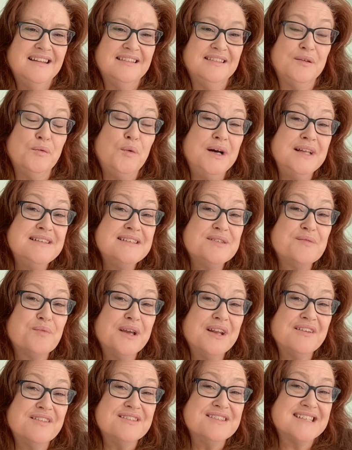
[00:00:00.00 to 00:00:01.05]
the ones
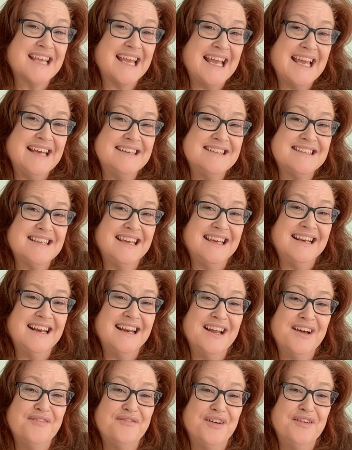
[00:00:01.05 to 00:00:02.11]
readers can't get
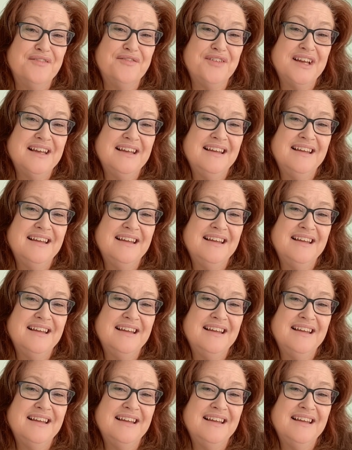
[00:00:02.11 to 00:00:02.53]
enough of,